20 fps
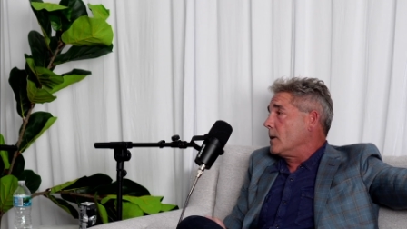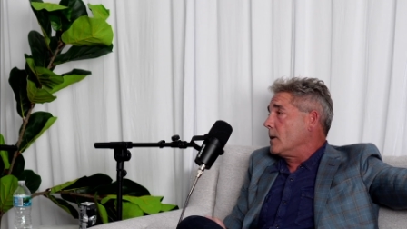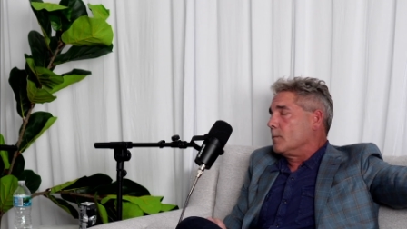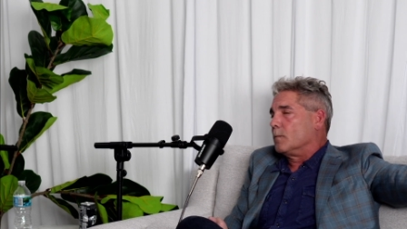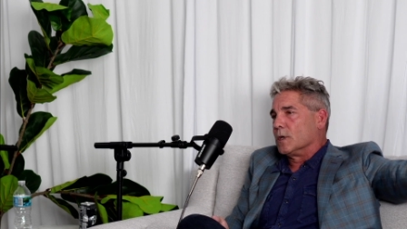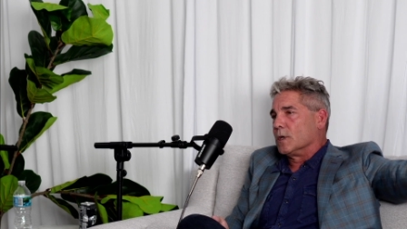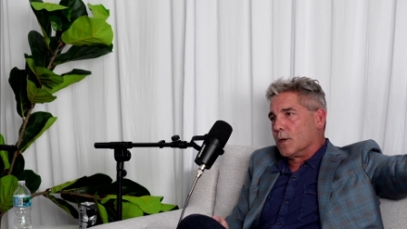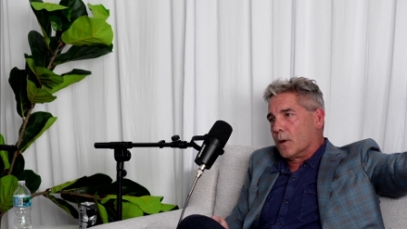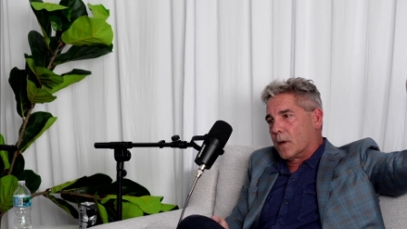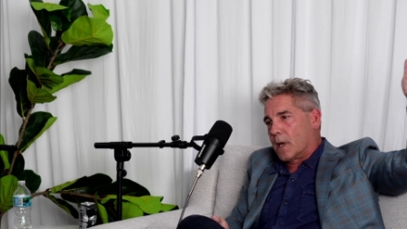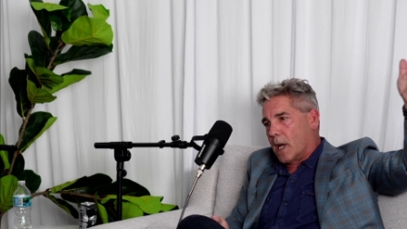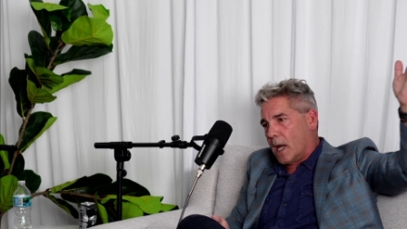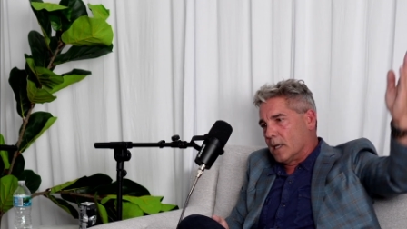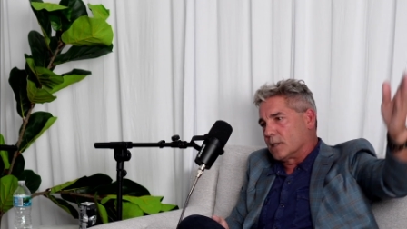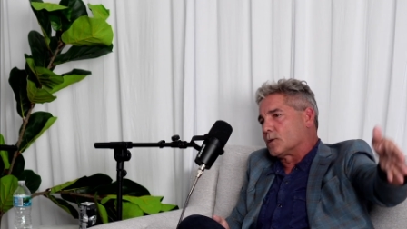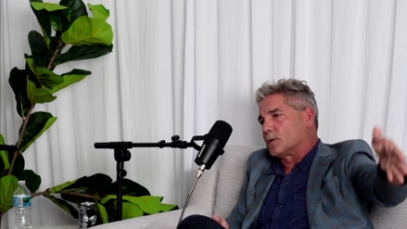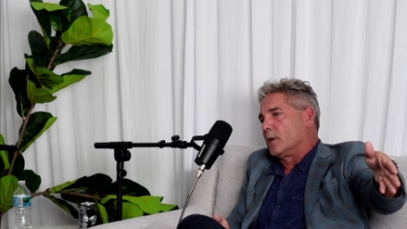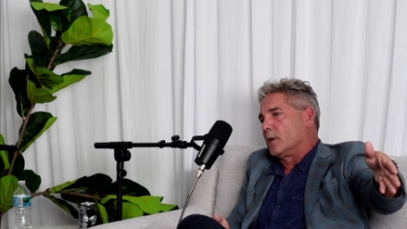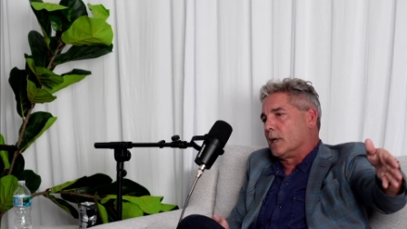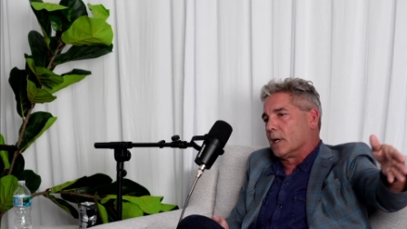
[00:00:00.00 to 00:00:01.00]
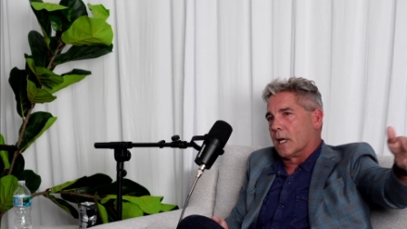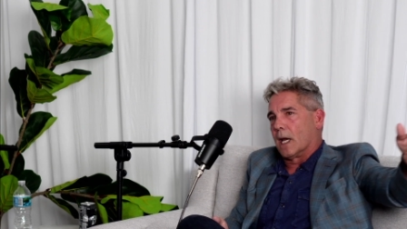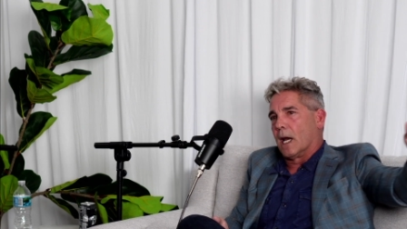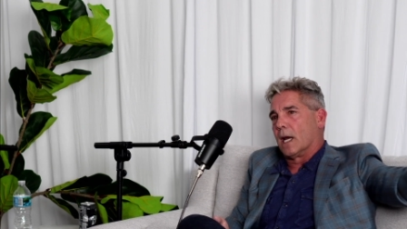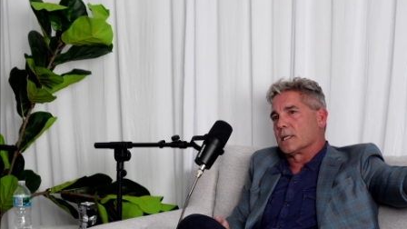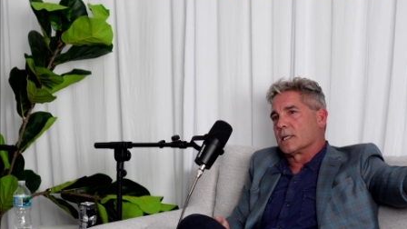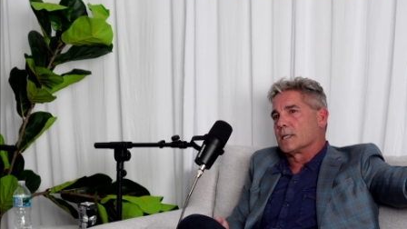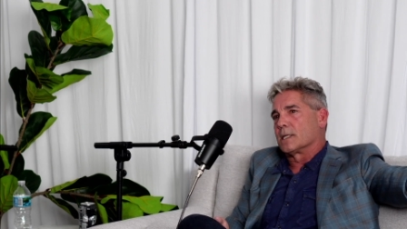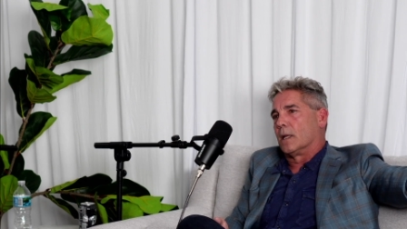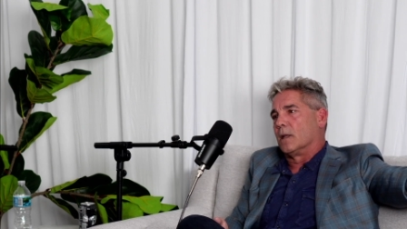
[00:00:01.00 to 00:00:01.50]
But you can't treat a guy
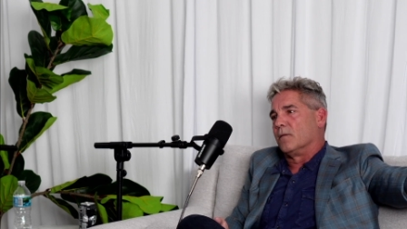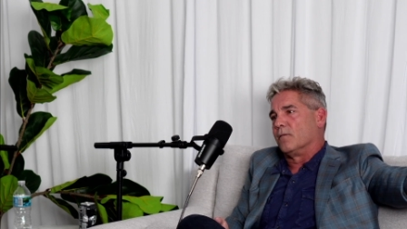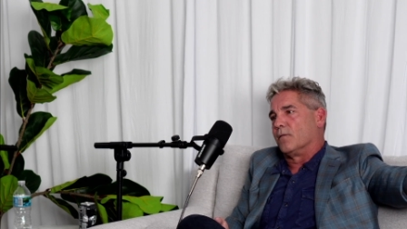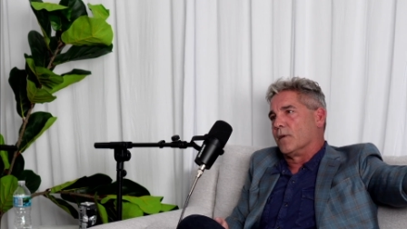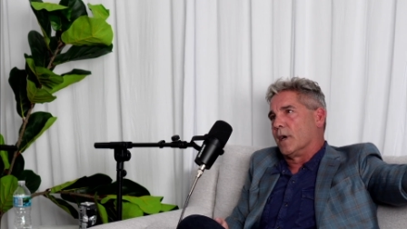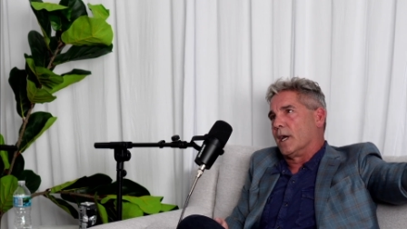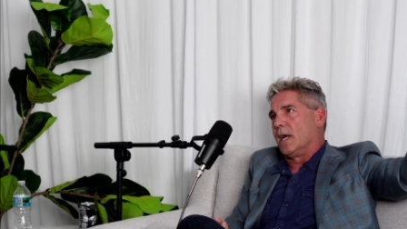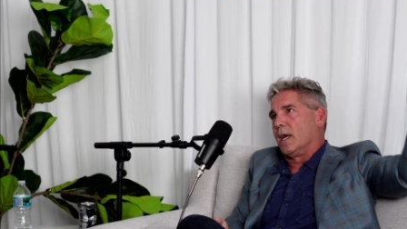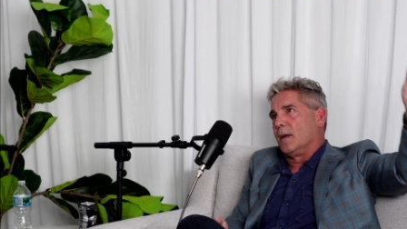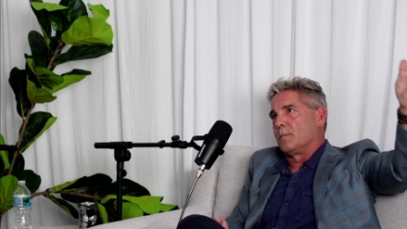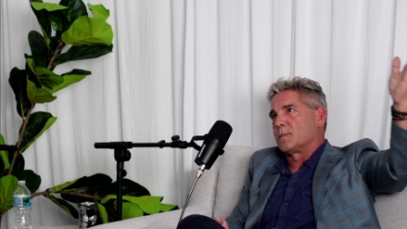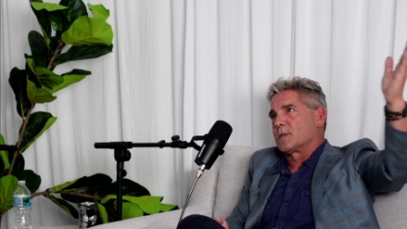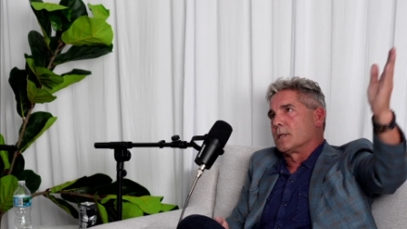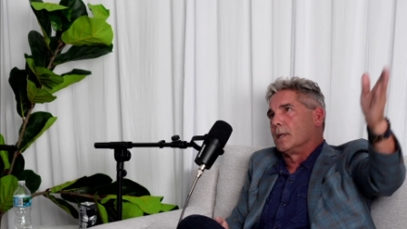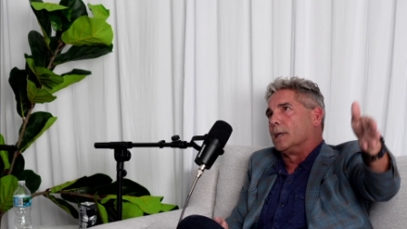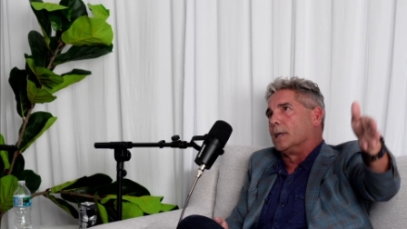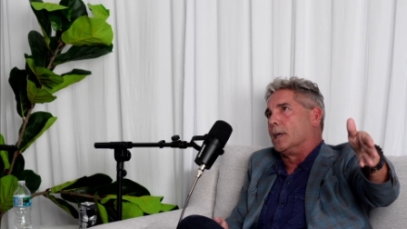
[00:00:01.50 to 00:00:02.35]
selling vapes,